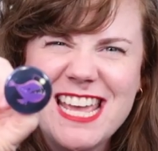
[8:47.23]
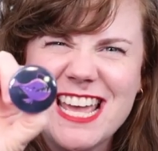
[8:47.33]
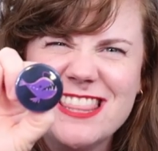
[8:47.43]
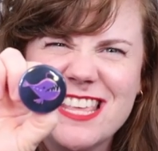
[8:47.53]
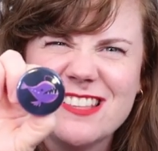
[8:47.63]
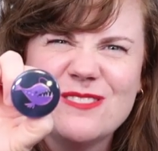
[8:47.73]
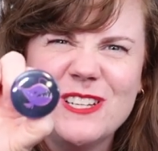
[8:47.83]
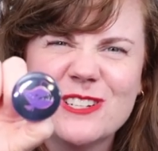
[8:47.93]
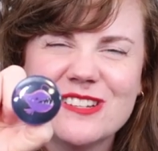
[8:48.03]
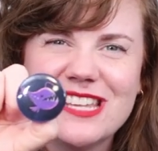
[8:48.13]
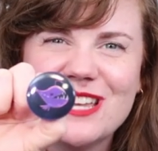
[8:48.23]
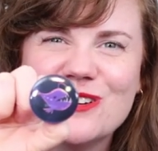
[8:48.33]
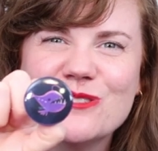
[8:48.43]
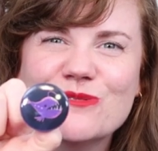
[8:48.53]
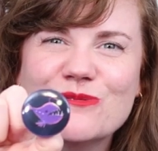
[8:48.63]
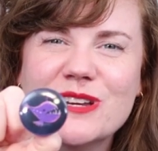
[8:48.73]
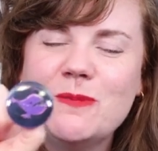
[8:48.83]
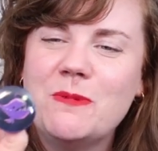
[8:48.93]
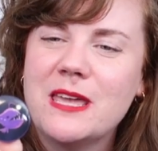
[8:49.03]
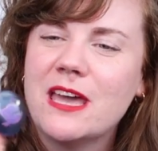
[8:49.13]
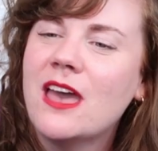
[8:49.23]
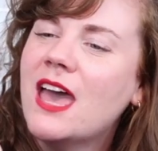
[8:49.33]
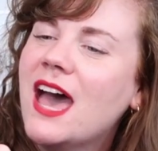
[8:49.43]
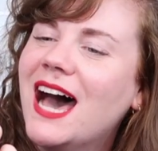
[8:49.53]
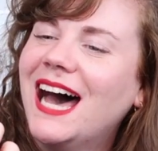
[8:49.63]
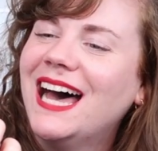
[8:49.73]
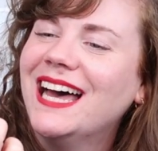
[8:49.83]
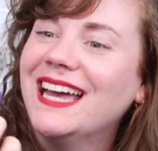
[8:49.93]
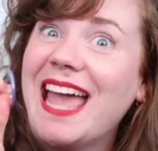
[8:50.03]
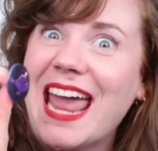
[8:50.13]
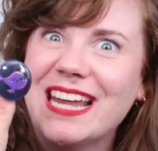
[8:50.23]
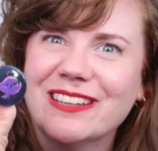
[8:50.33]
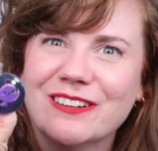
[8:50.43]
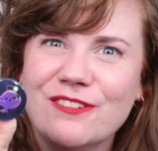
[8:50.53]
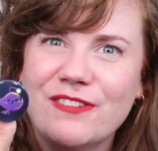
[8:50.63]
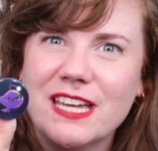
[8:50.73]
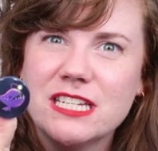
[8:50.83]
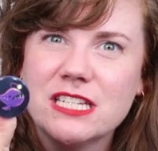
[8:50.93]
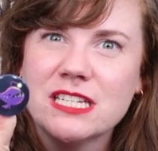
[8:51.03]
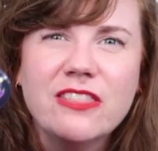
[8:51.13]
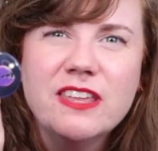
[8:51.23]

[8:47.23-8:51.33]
And this features a creepy anglerfish.